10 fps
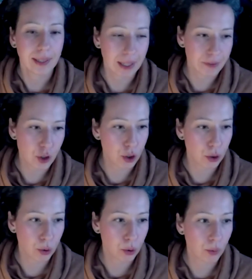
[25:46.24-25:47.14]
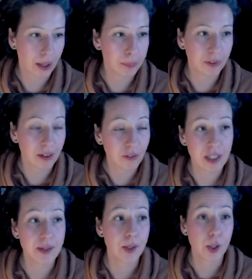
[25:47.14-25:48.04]
they have to obtain
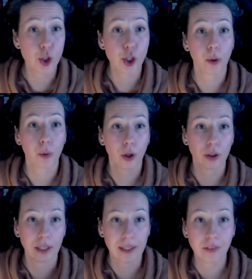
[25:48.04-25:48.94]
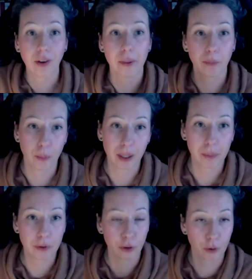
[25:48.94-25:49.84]
visas and so on in time to be
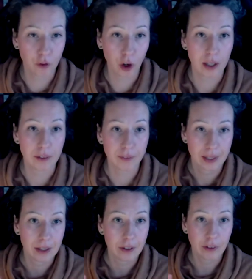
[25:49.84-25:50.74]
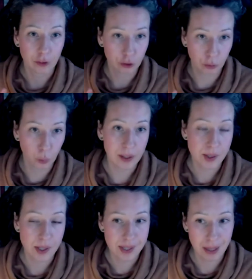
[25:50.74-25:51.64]
able to arrive with
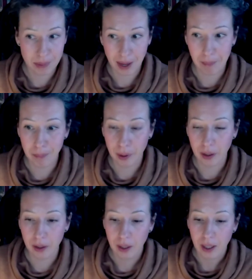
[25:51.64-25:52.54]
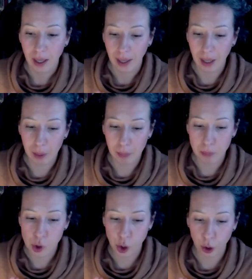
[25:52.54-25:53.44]
us in September.
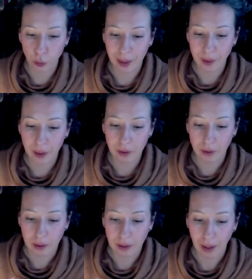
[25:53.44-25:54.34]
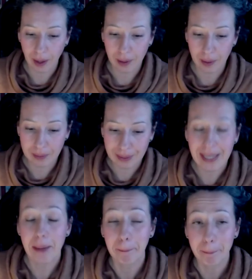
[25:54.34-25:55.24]
So I think
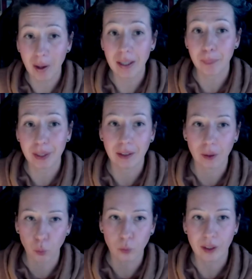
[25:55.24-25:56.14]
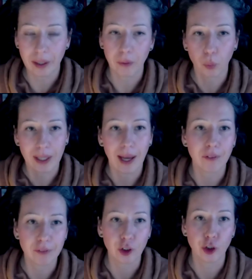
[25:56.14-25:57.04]
it might be that we have
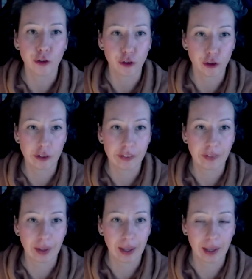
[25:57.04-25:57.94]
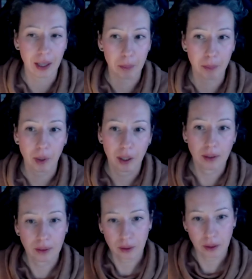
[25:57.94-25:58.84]
a few students
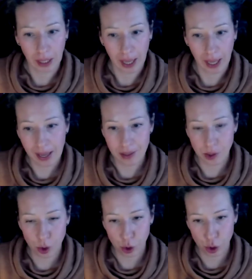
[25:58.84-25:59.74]
as